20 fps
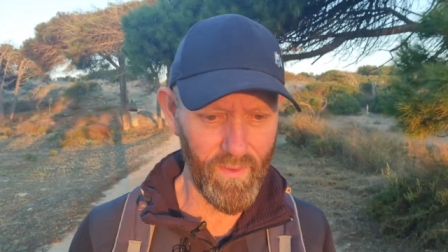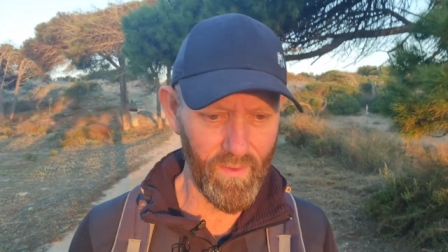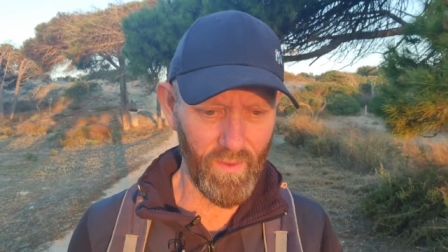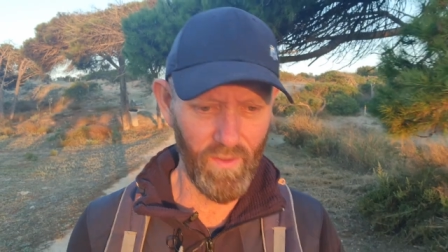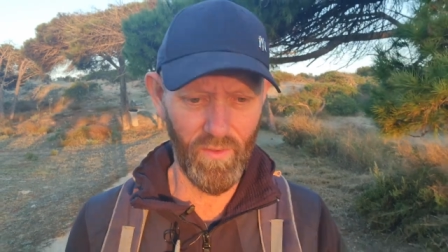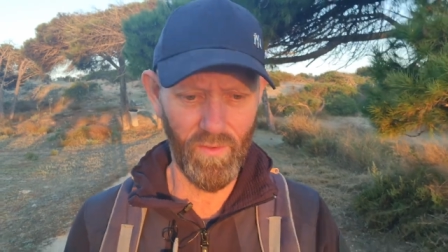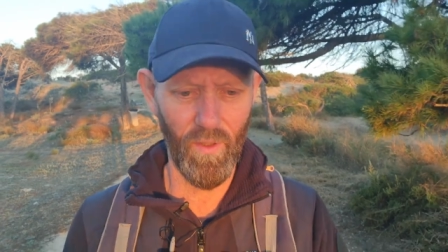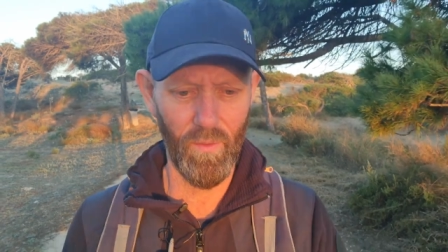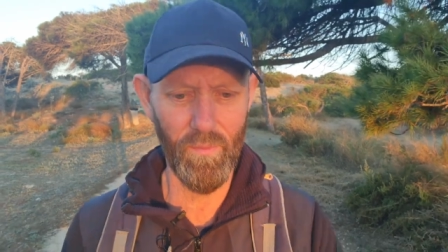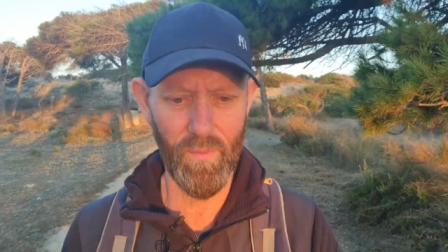
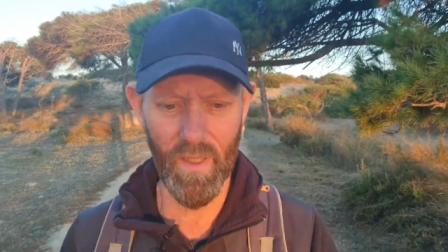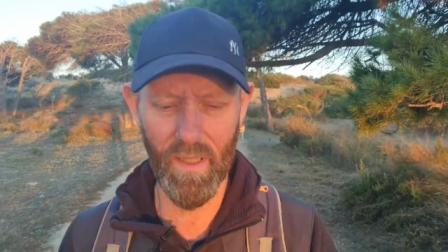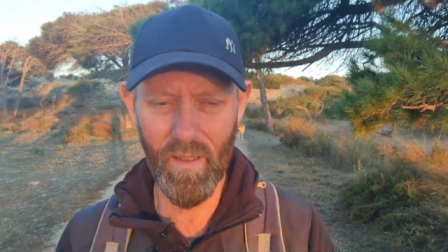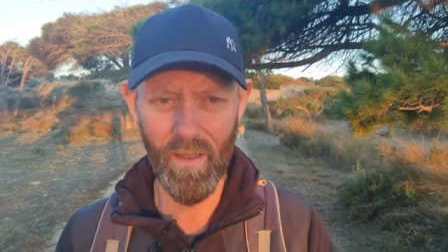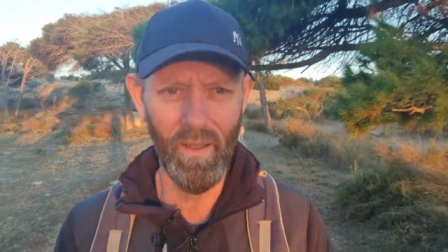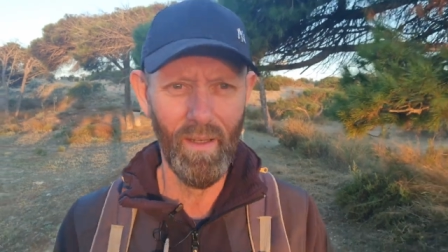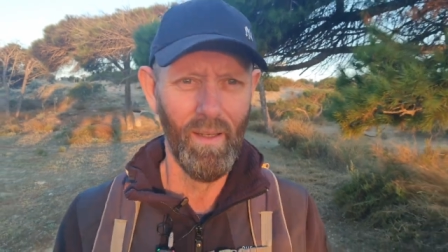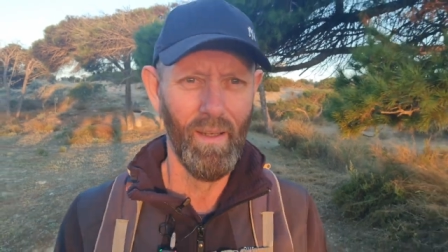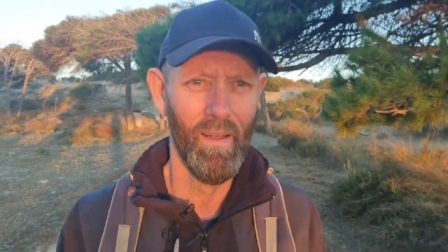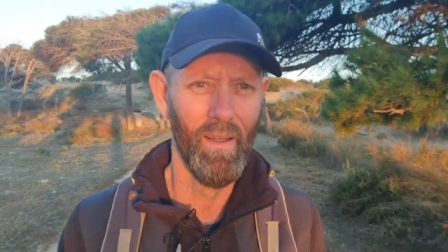into something,
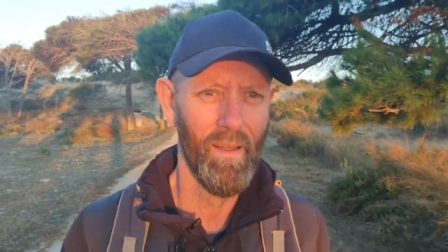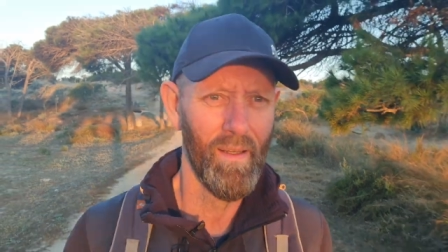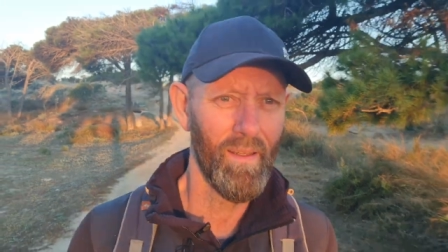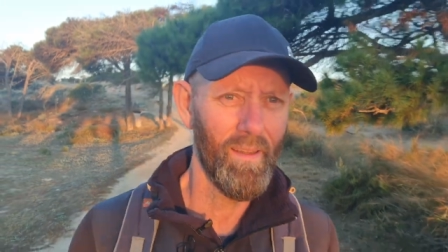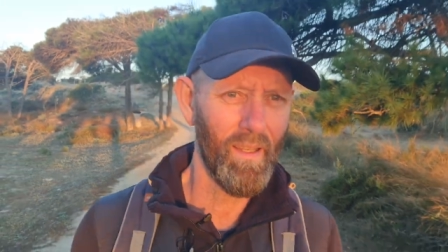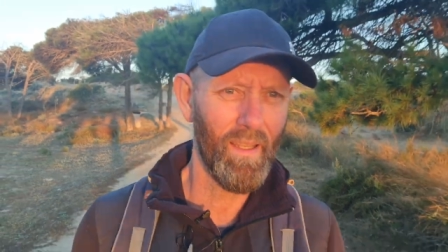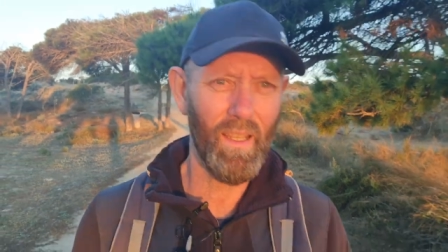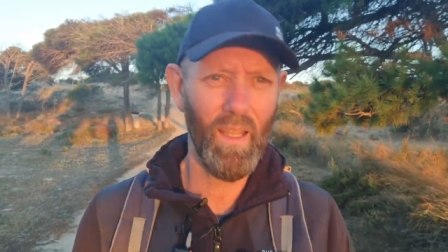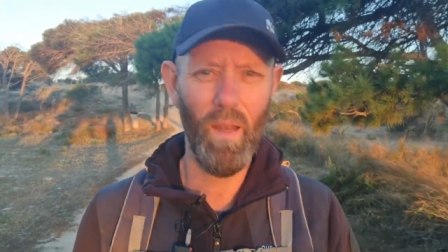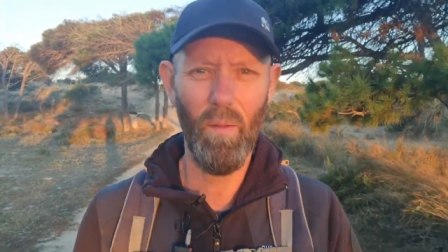
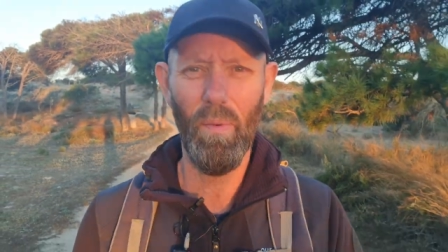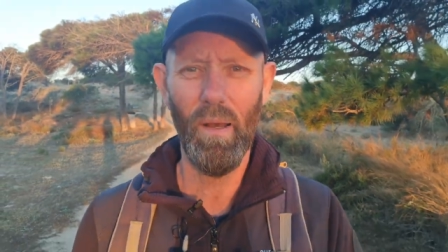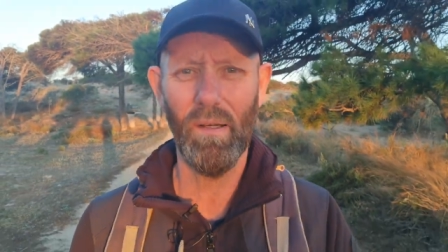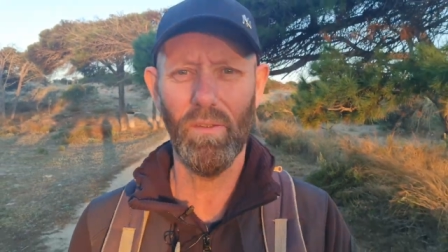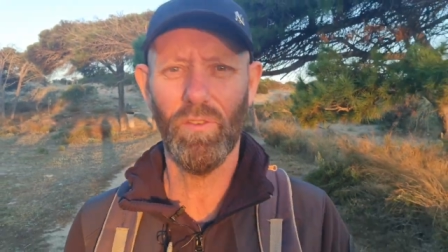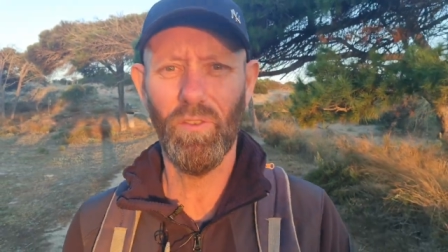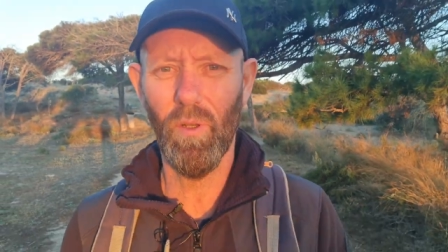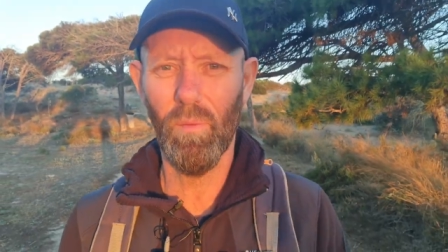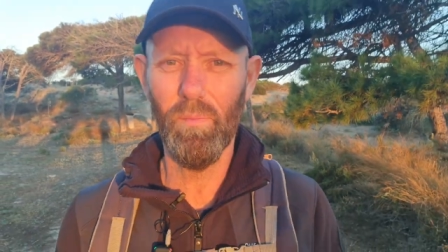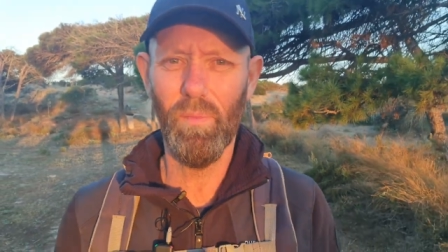thinking
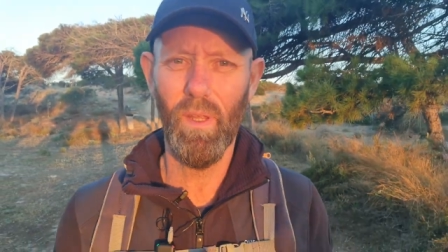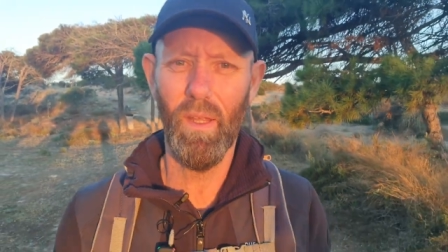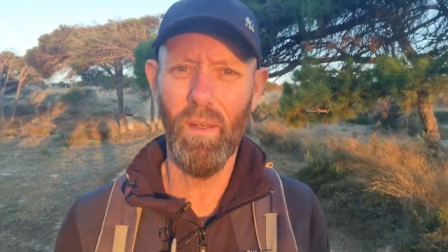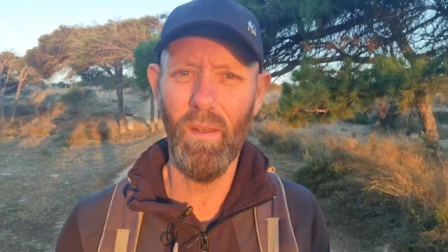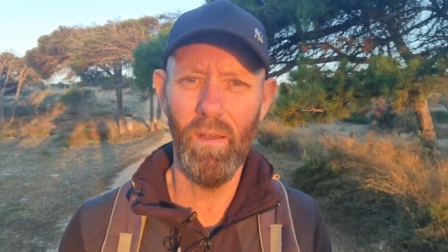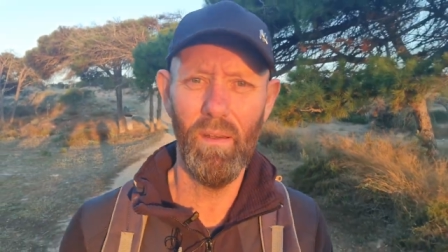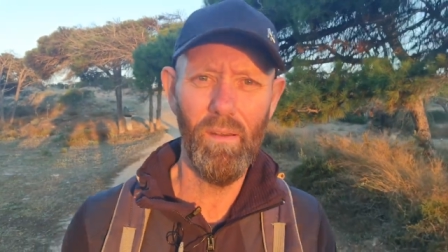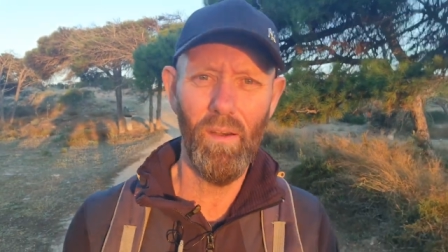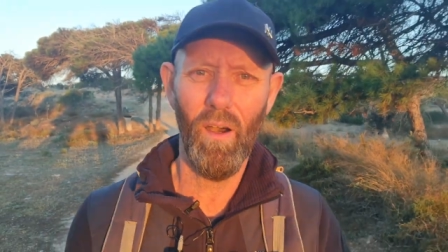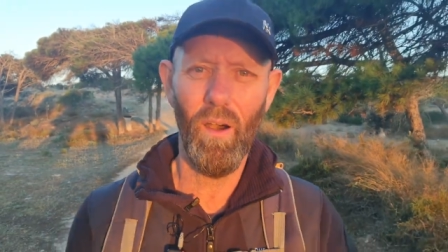about something,
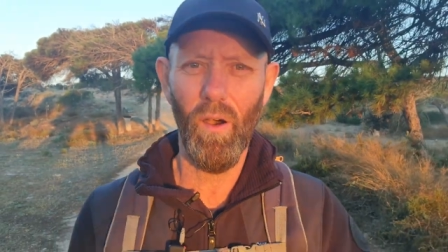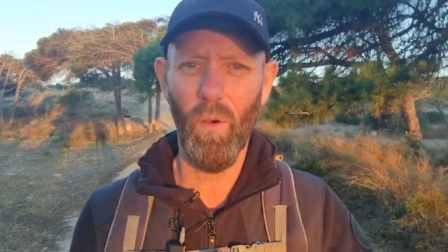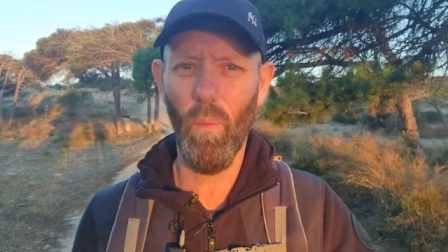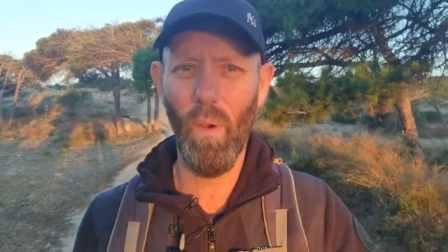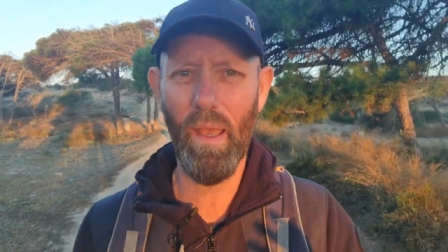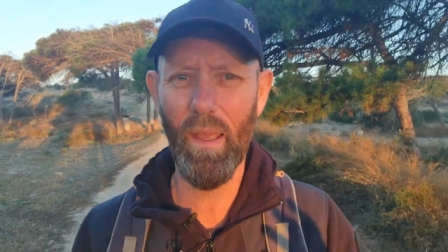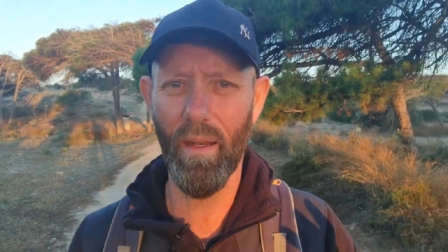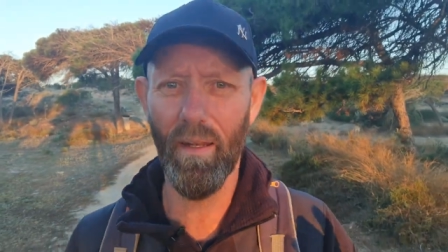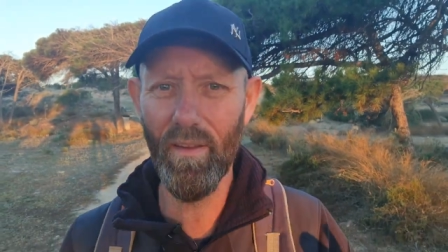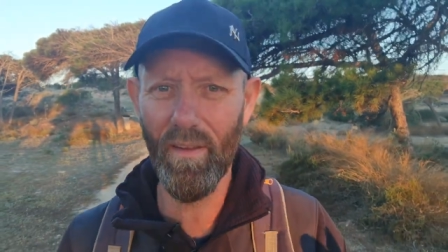
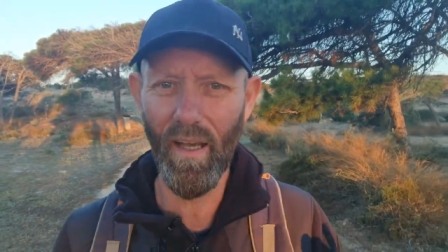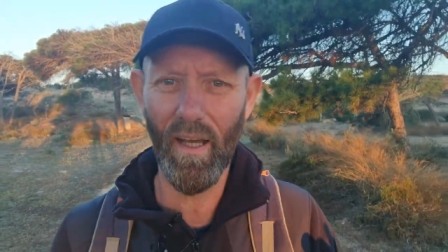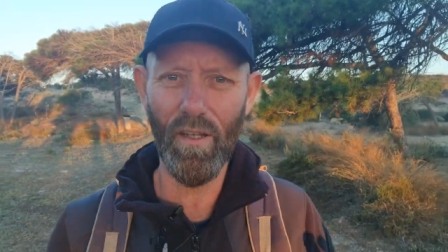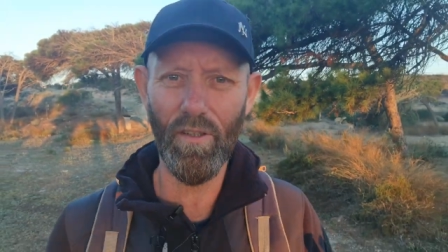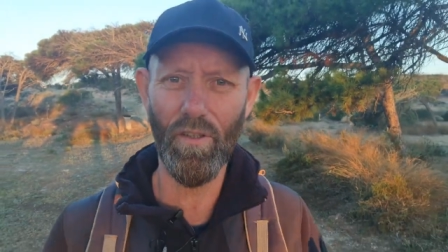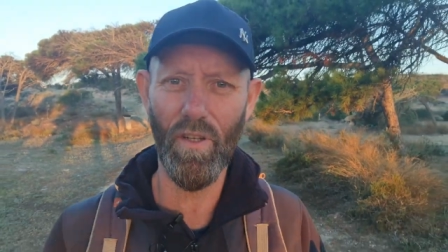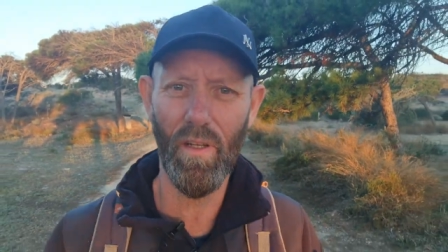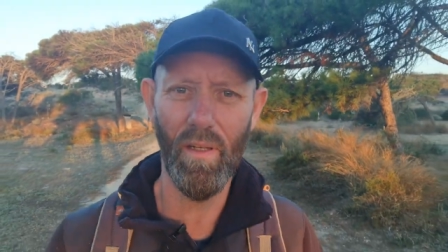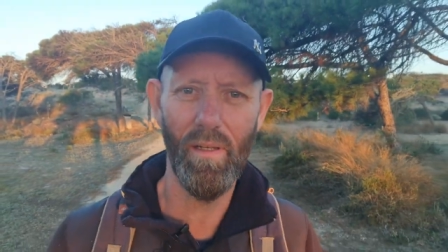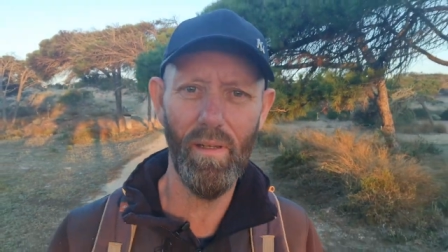away on a
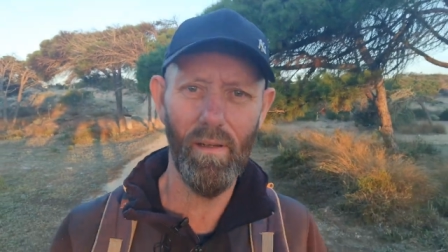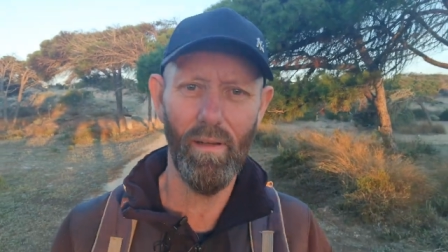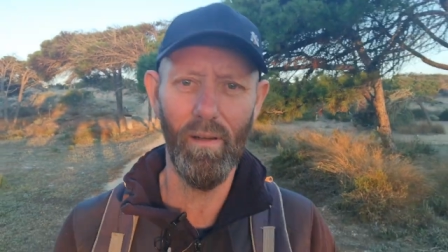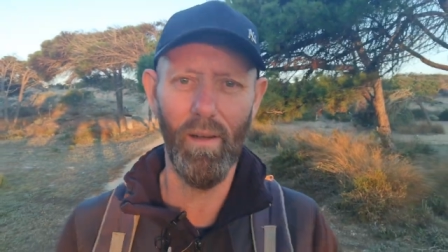tangent.